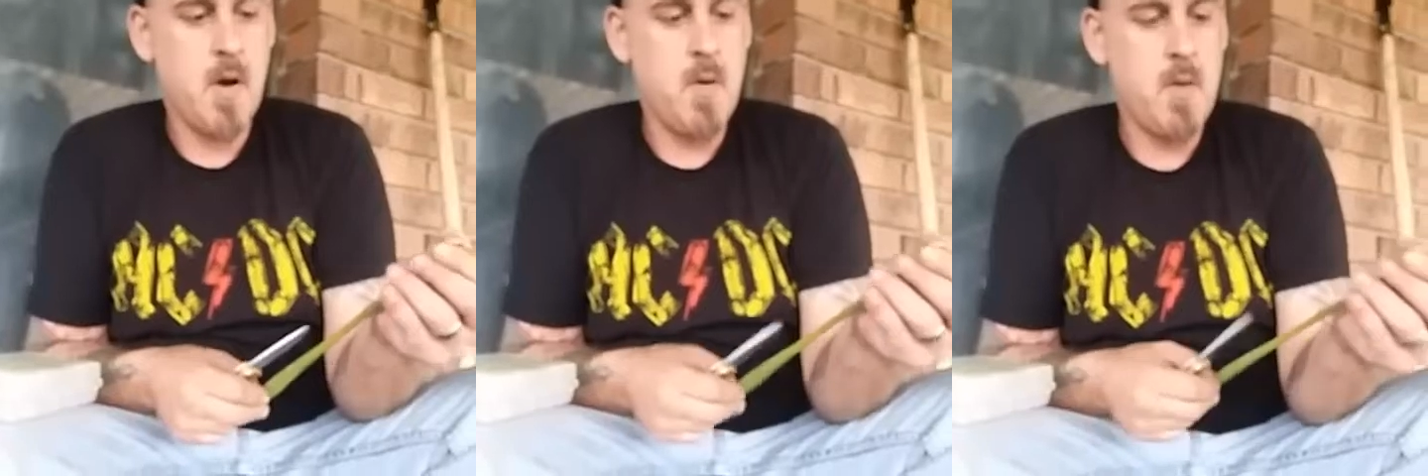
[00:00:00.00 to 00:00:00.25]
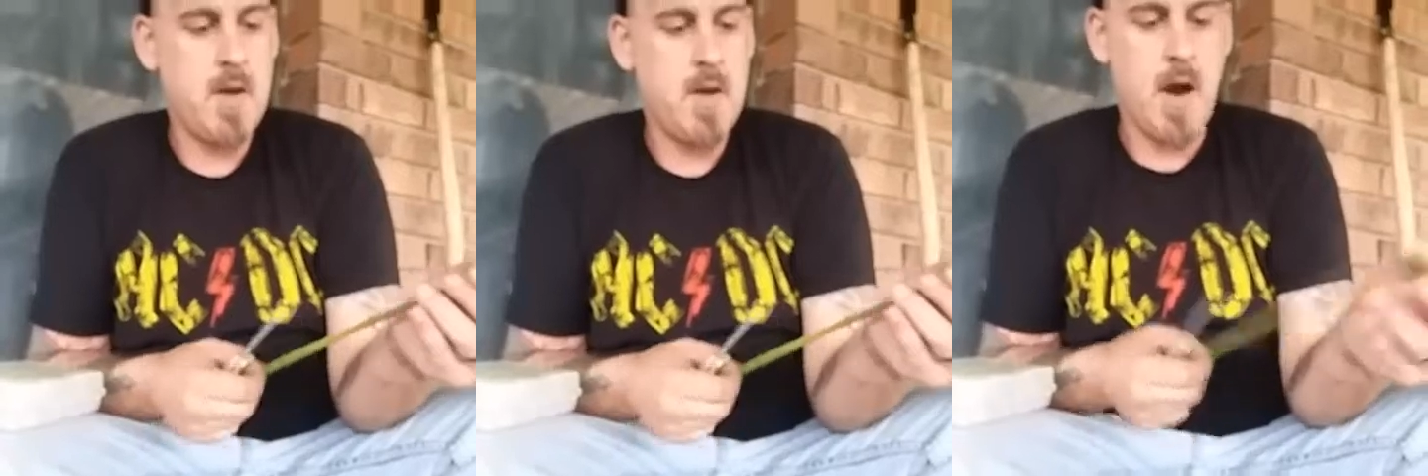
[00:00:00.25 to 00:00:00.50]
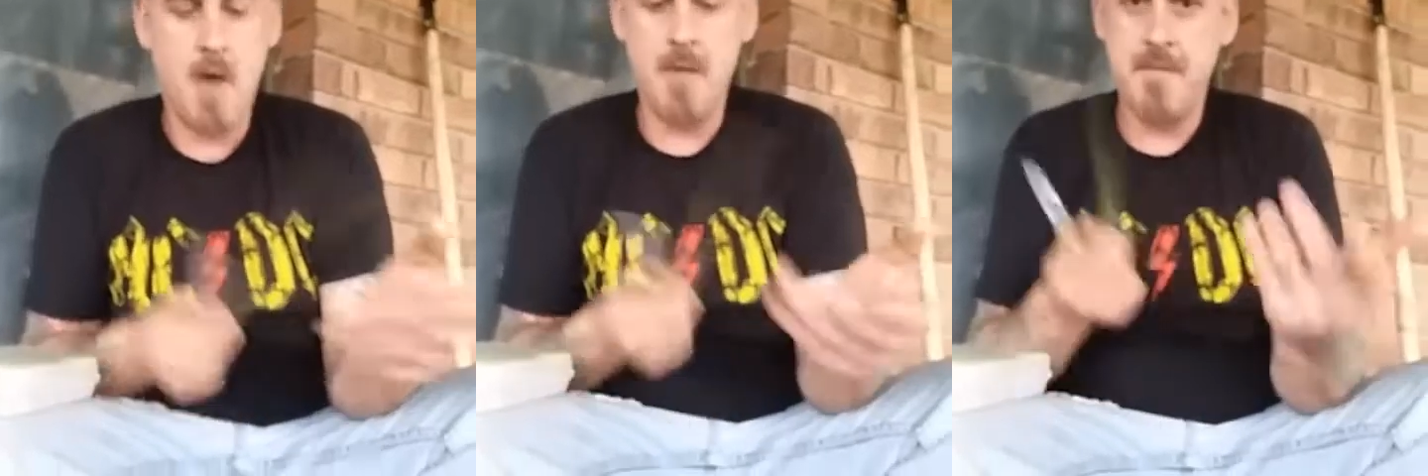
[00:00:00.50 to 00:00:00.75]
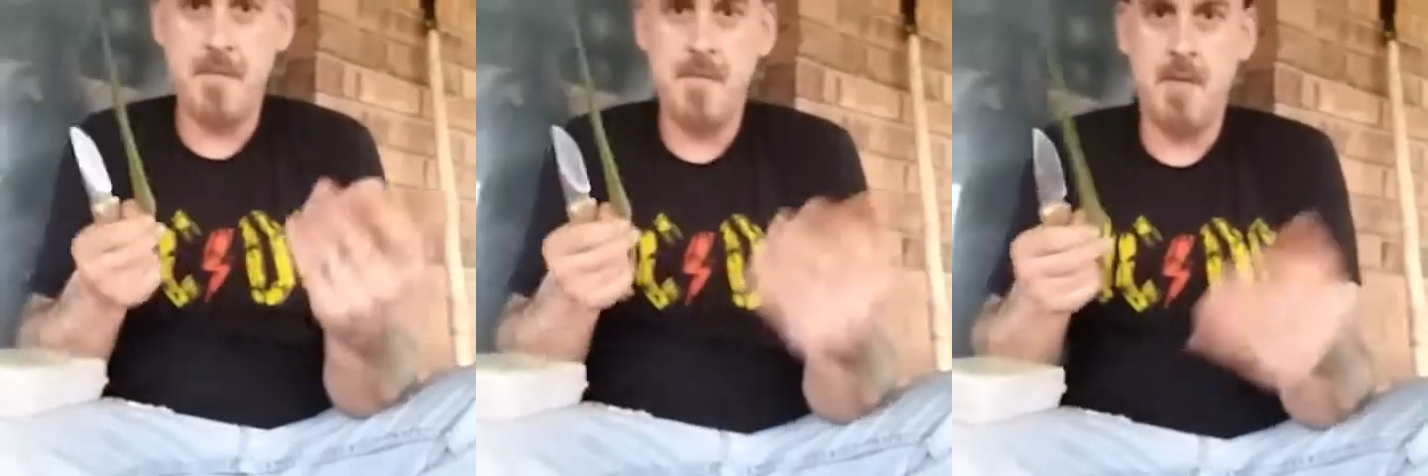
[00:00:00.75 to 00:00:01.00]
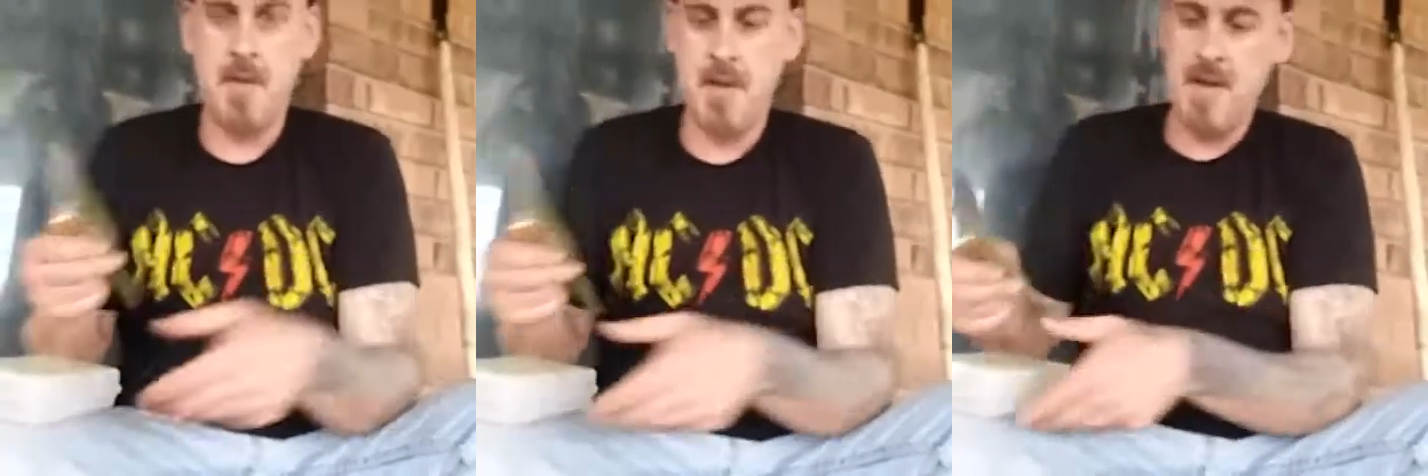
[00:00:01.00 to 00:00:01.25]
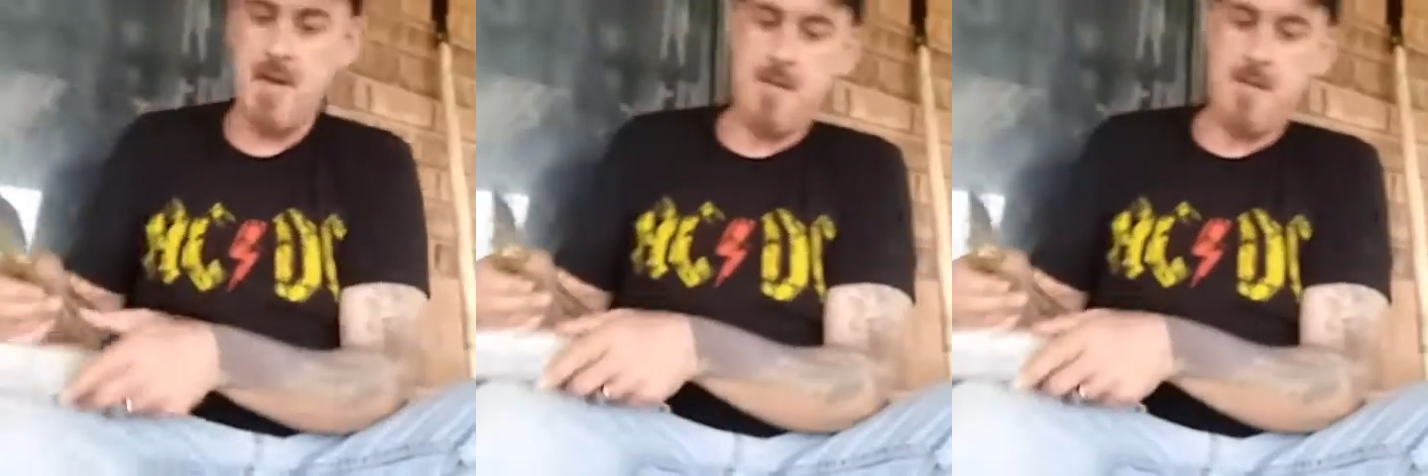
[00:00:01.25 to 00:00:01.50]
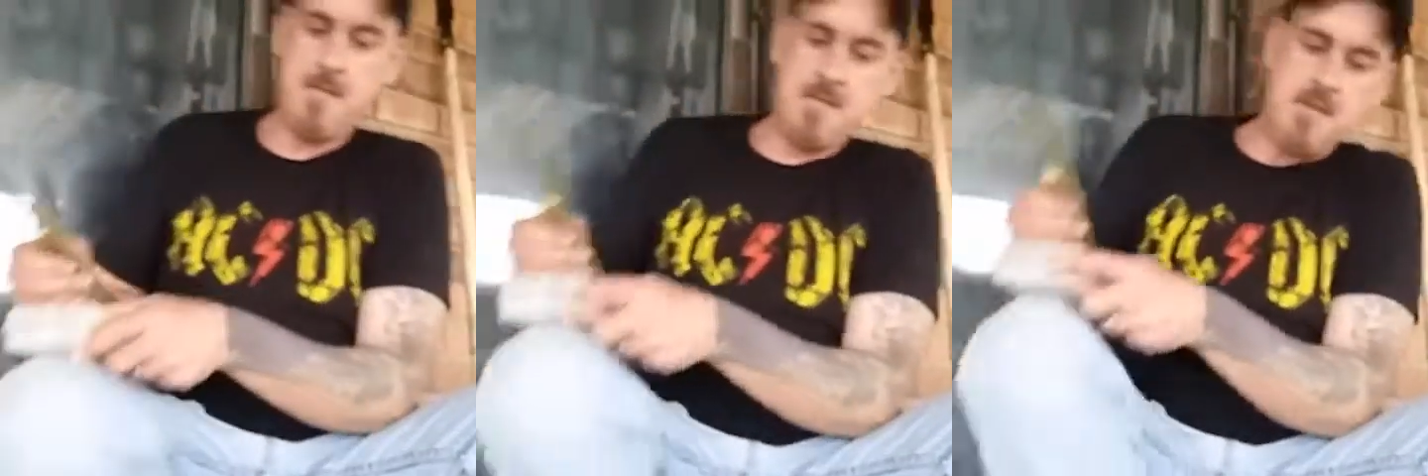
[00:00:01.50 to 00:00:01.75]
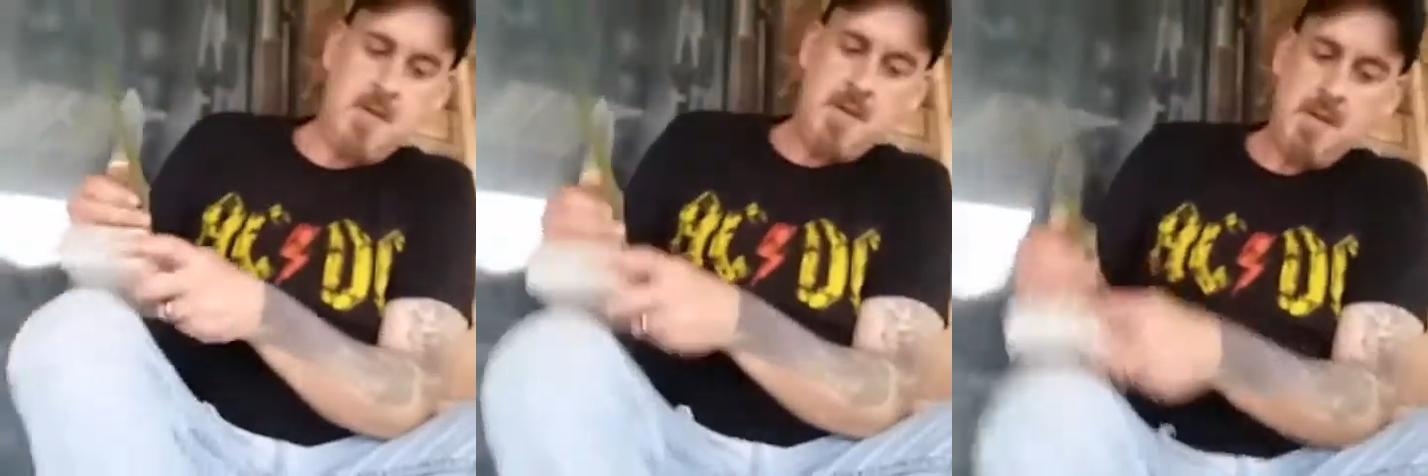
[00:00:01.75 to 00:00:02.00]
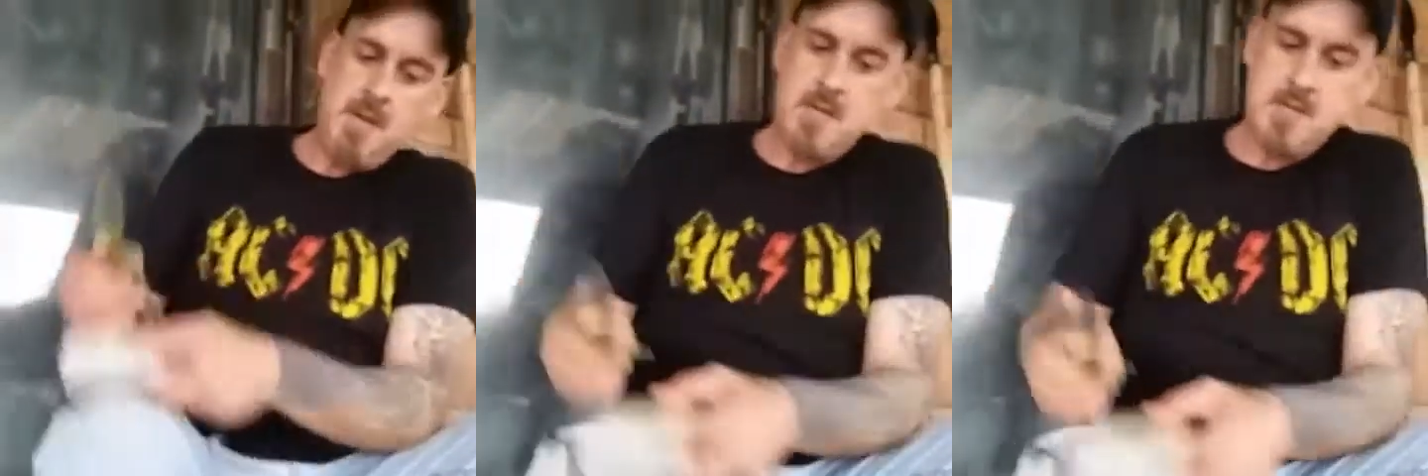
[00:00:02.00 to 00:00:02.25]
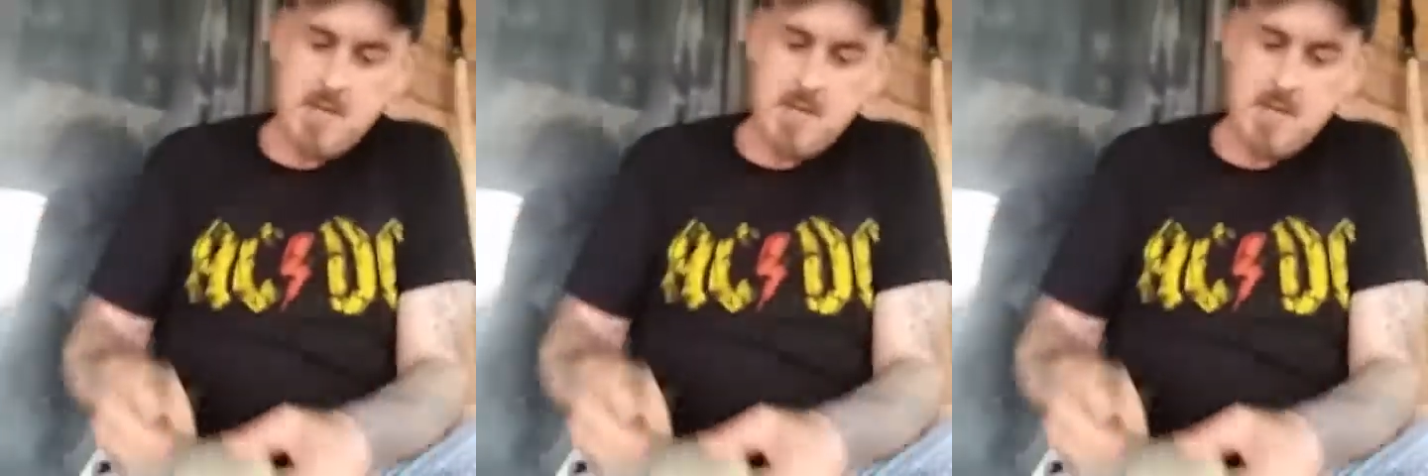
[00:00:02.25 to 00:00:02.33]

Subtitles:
off of the leaves. So